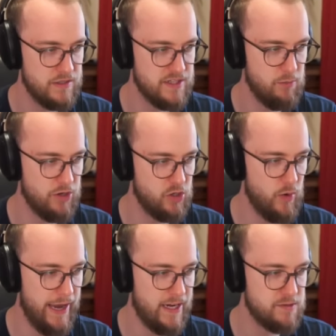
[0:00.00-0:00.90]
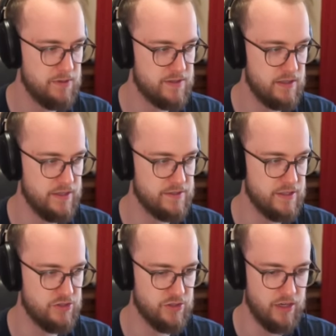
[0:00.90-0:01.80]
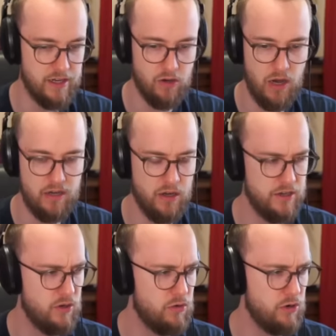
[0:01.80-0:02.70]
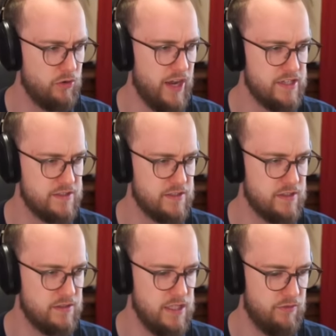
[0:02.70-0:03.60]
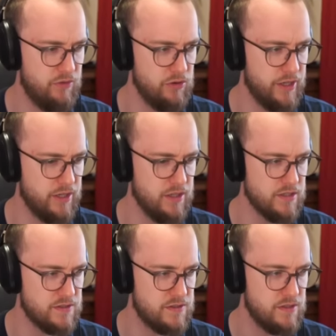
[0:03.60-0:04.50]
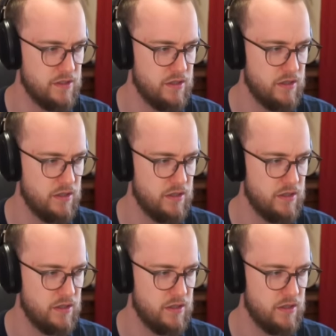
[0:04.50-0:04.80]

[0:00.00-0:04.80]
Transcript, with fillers: Let's say I want to go Axe Specialization. I no longer has it as a default, I guess.